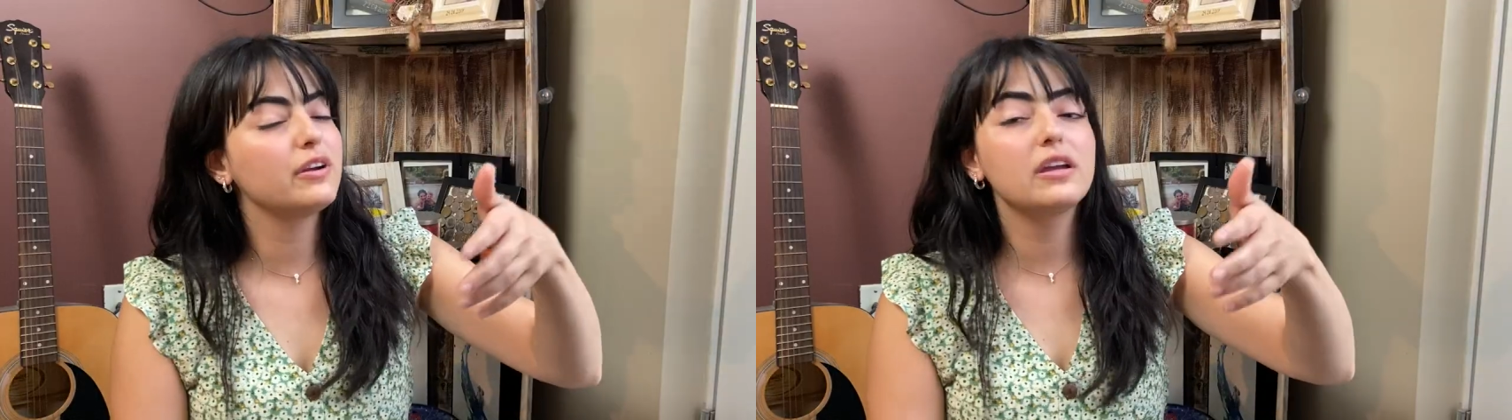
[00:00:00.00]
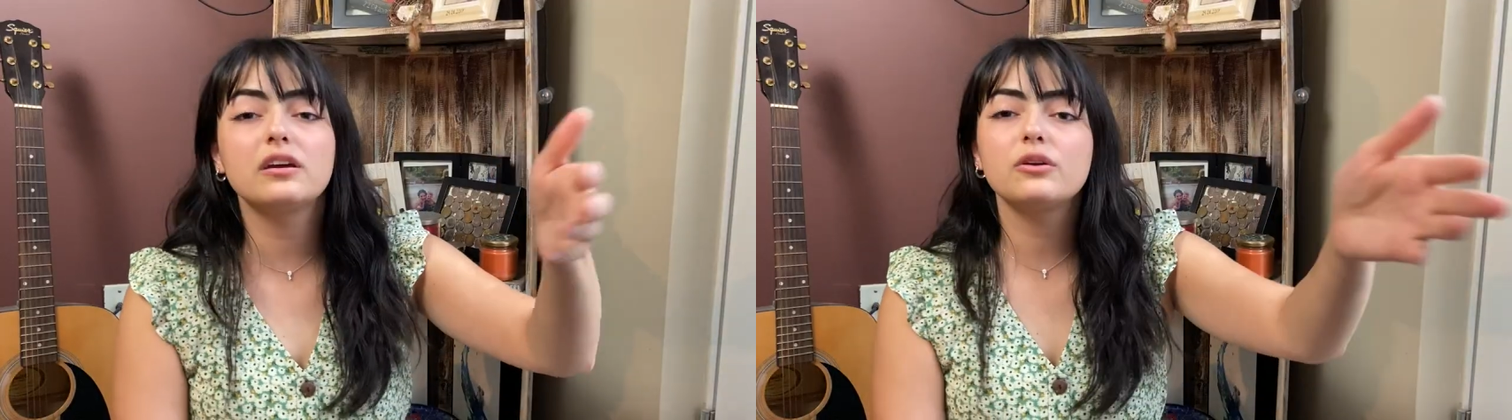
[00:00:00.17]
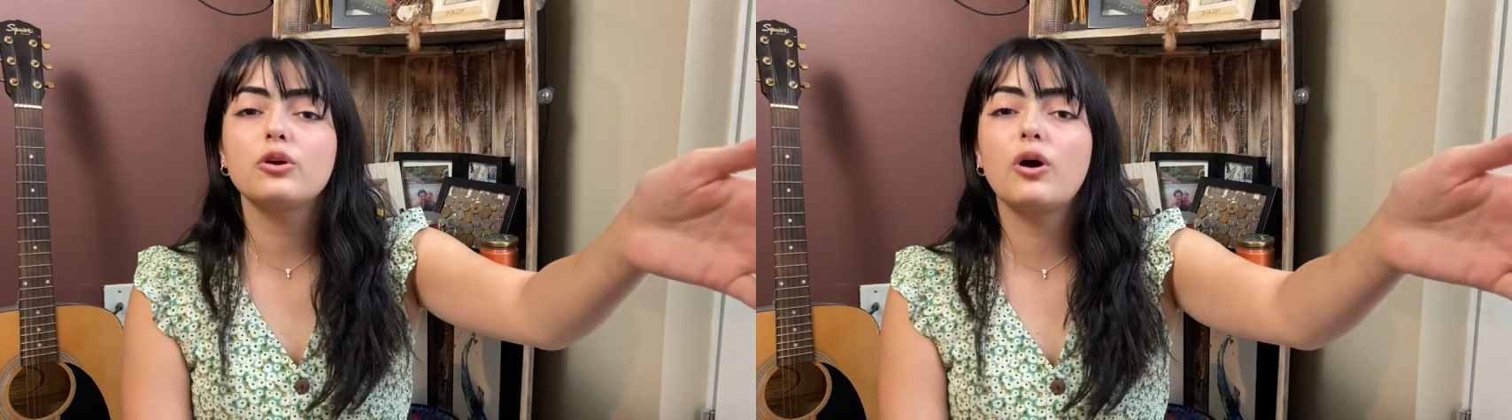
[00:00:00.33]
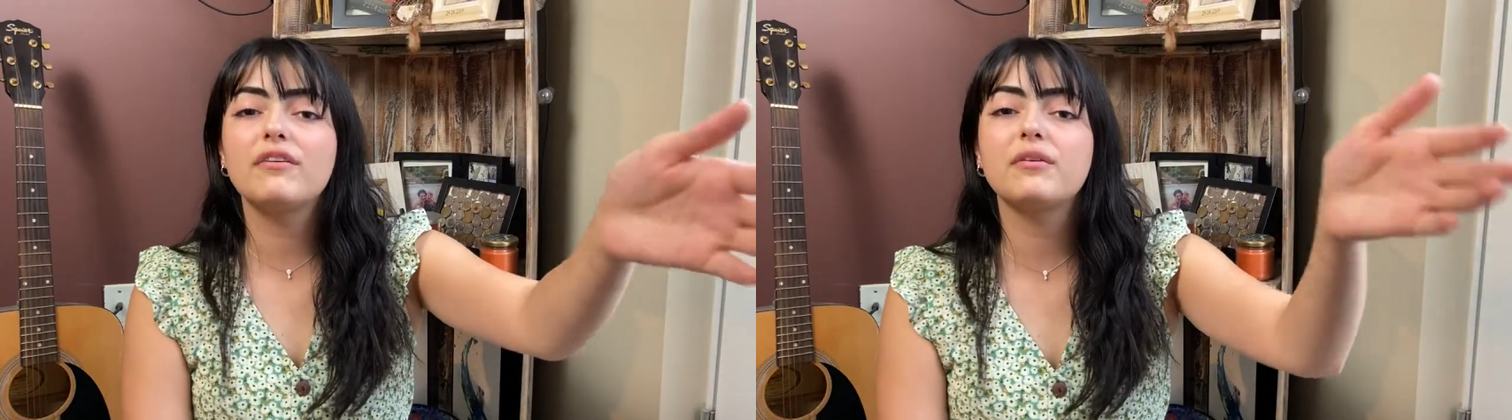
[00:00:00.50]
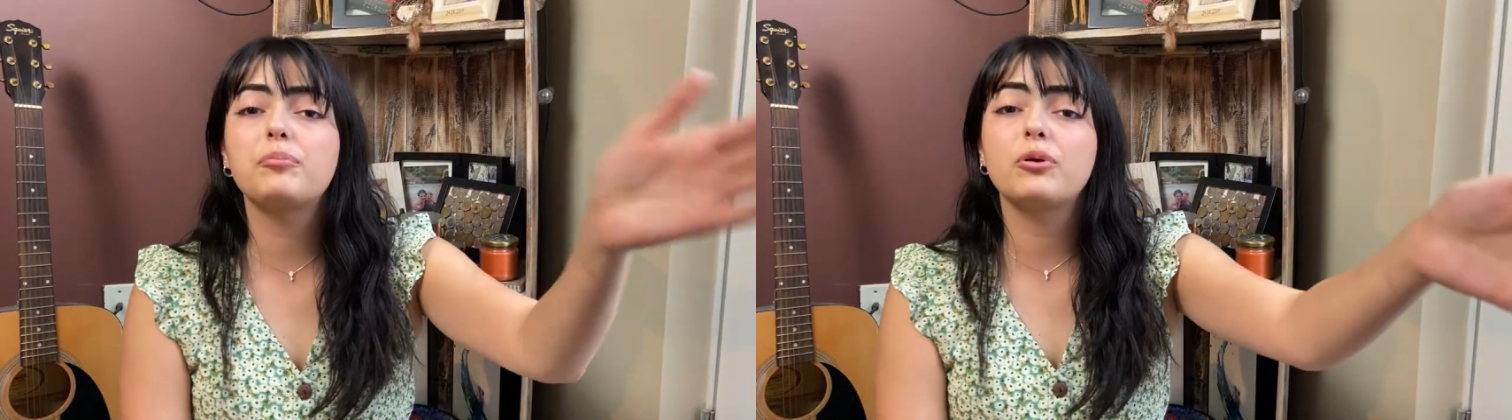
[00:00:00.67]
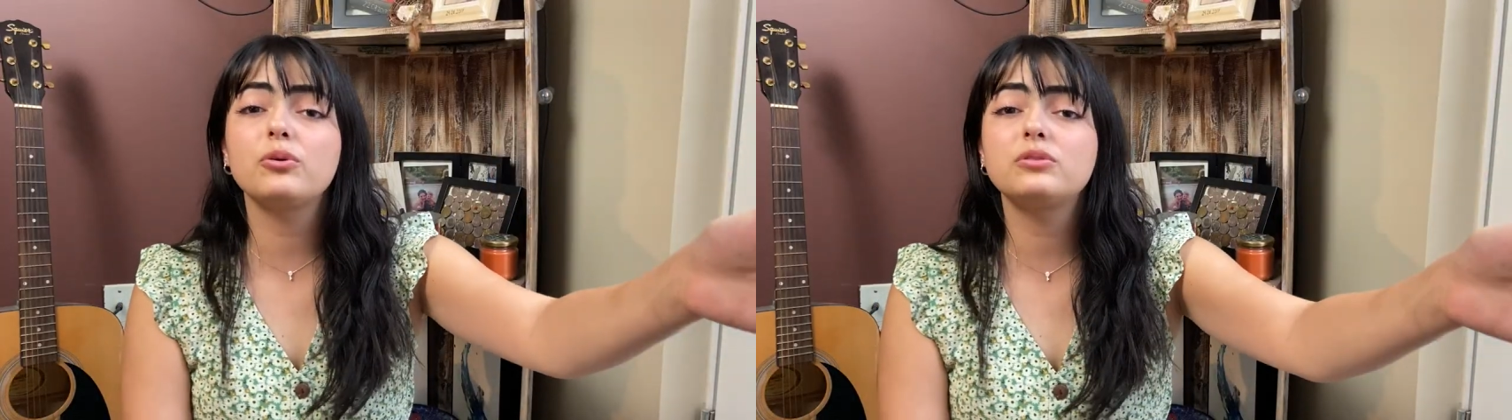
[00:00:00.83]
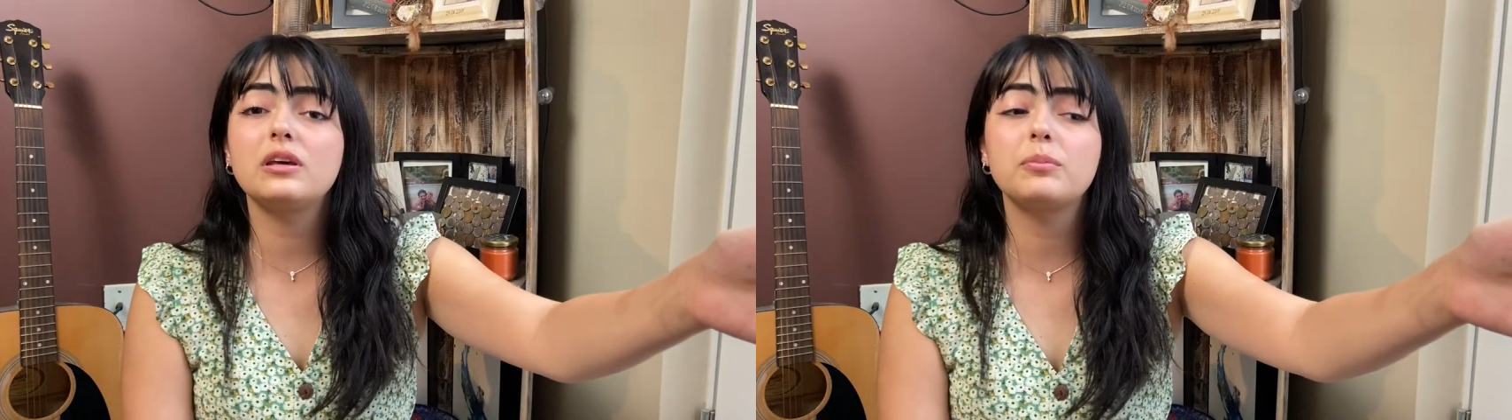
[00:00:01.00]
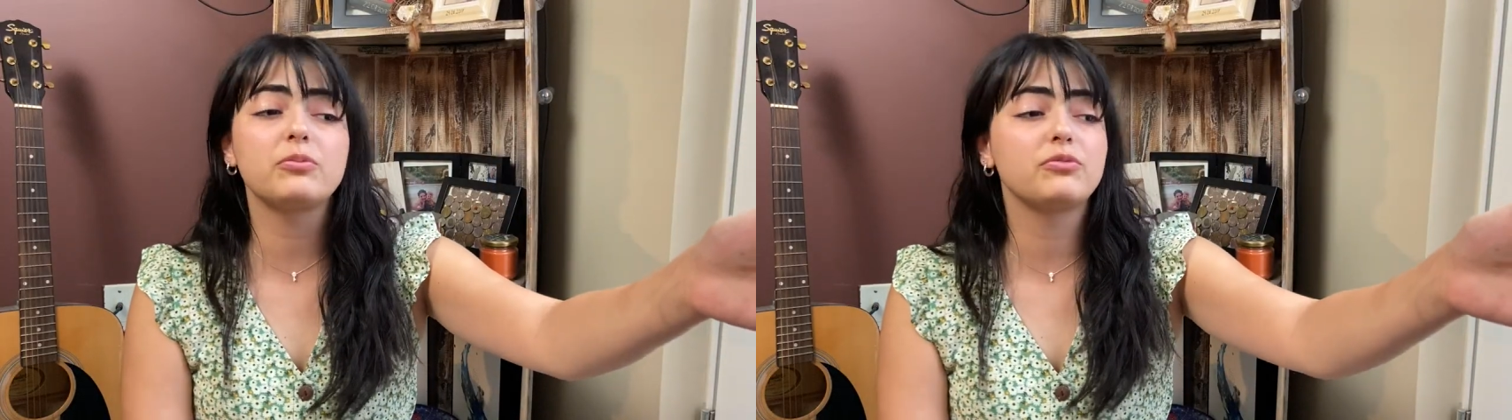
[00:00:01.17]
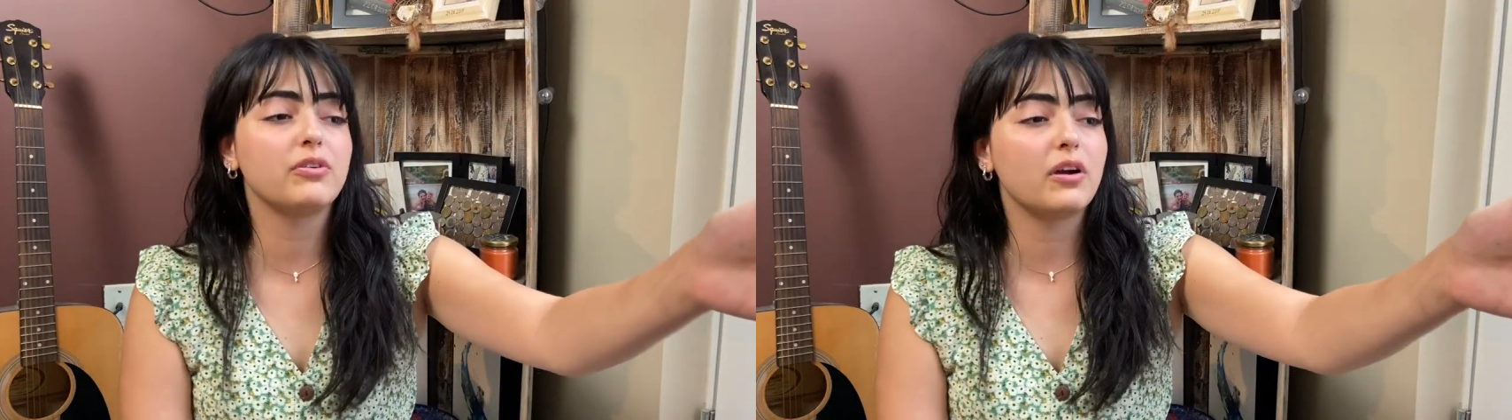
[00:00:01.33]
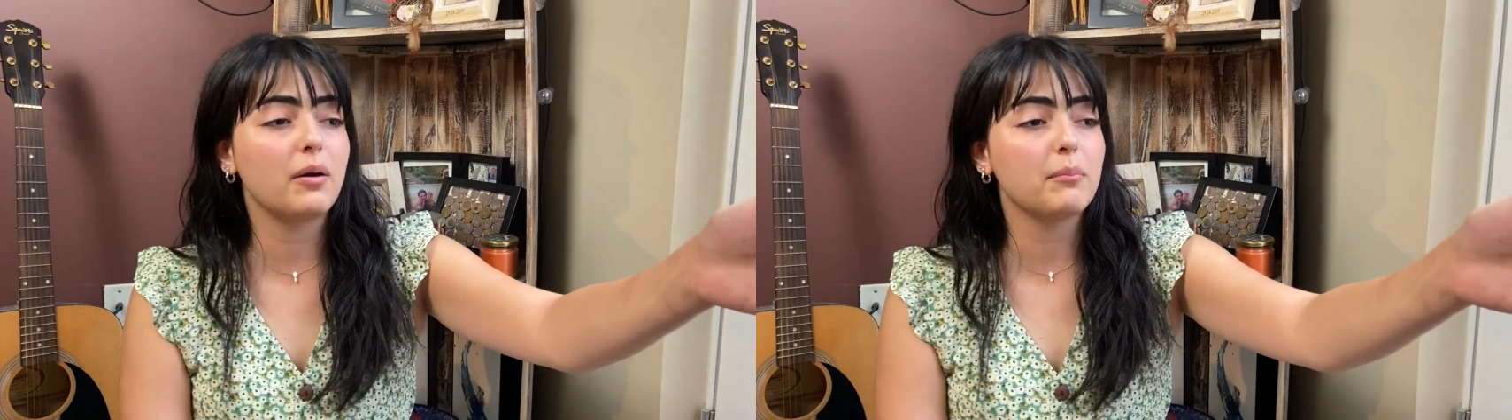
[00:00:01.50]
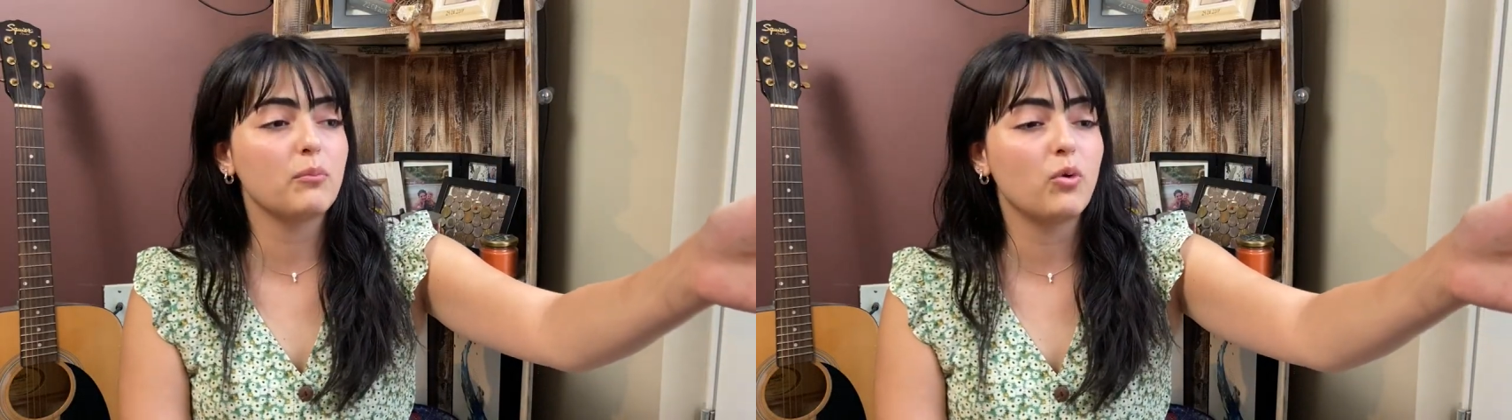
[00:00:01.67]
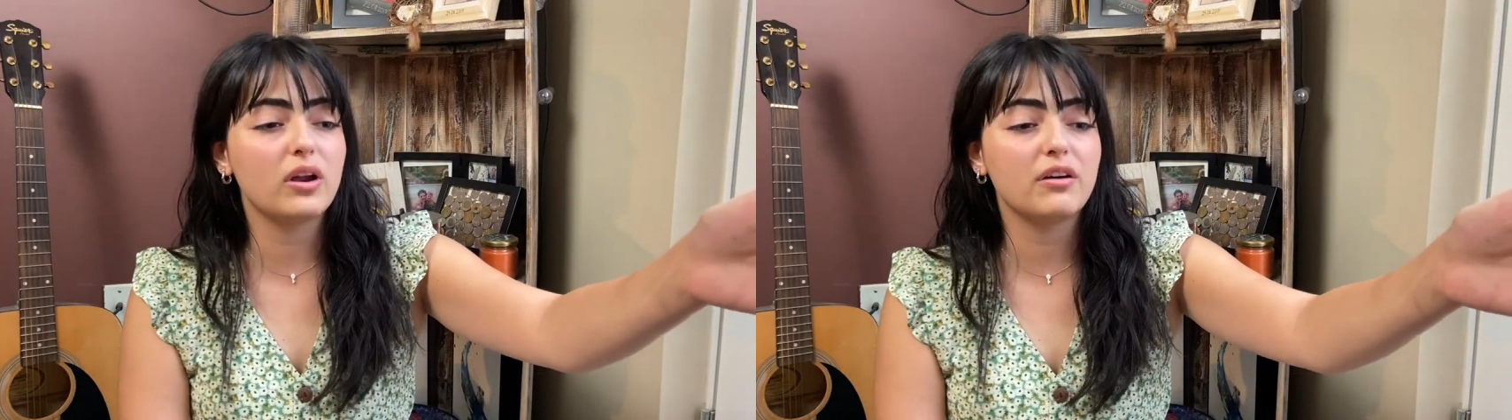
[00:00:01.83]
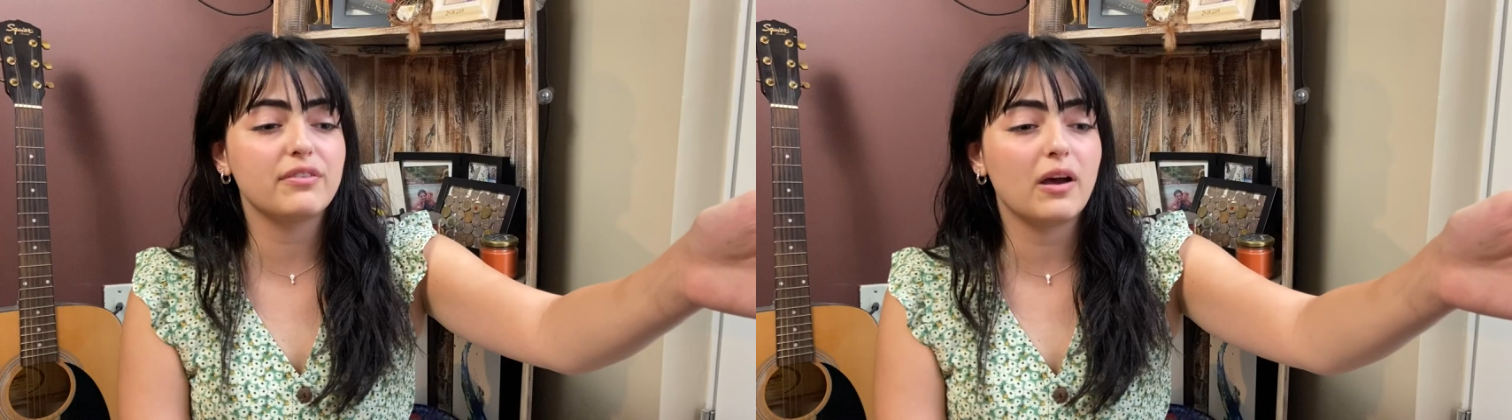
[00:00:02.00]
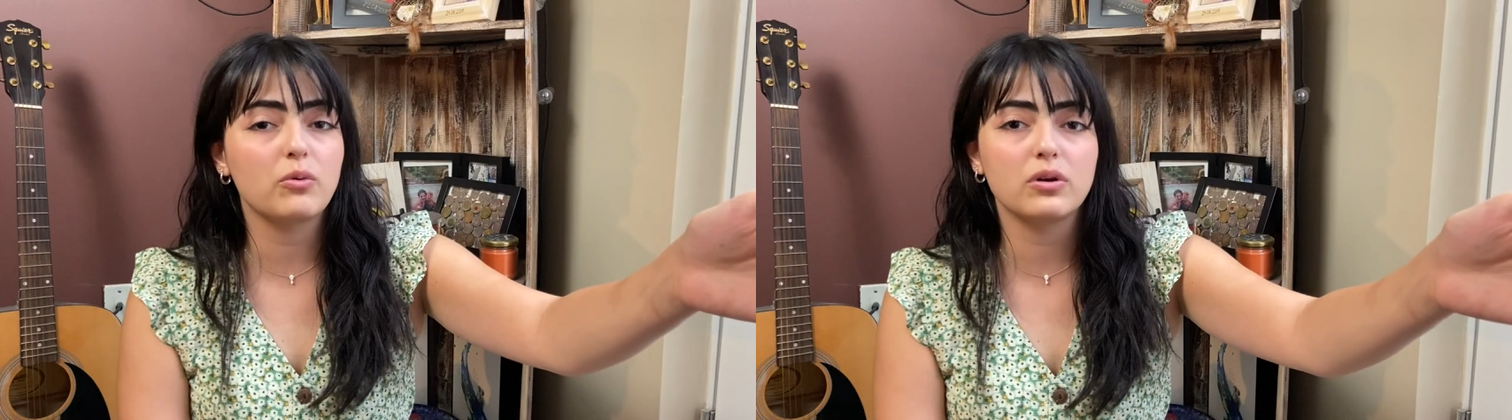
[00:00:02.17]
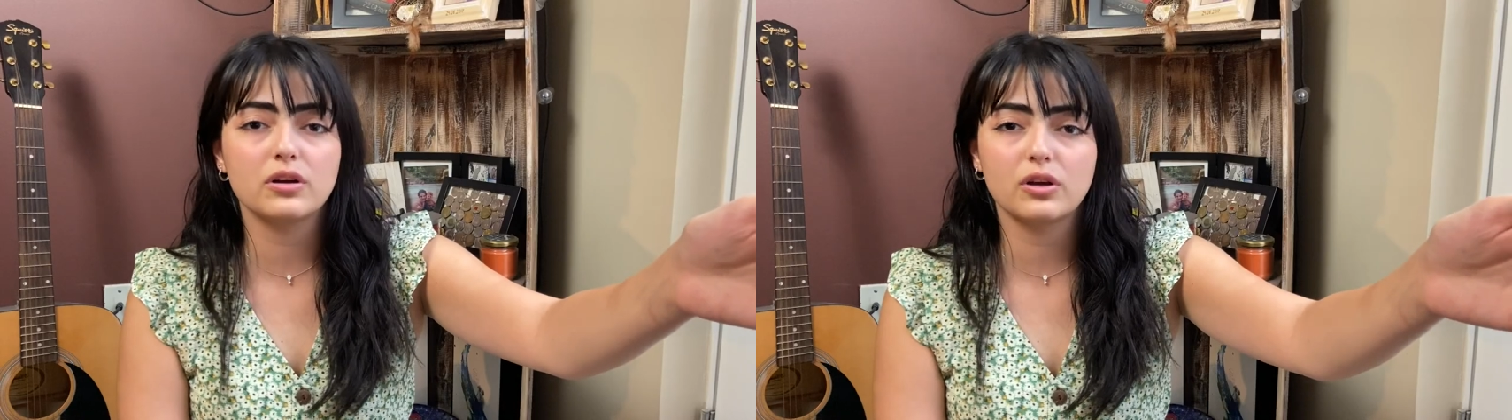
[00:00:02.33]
here, you have a pro tip from one of our